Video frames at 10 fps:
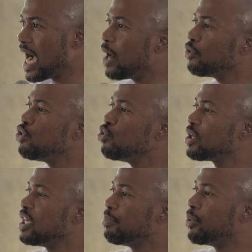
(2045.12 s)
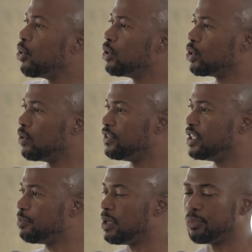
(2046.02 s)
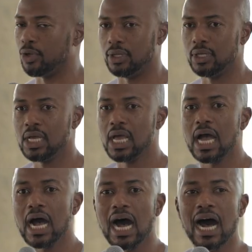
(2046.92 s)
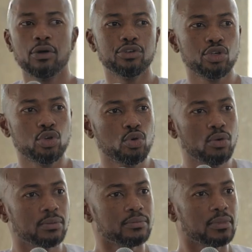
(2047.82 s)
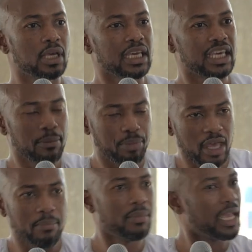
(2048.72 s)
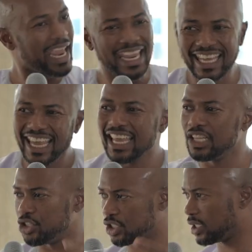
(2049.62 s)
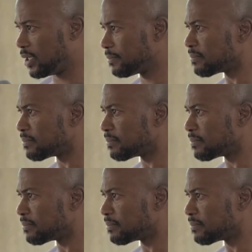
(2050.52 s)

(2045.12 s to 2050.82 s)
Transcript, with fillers: how do you keep hold of these people? How do you keep them engaged?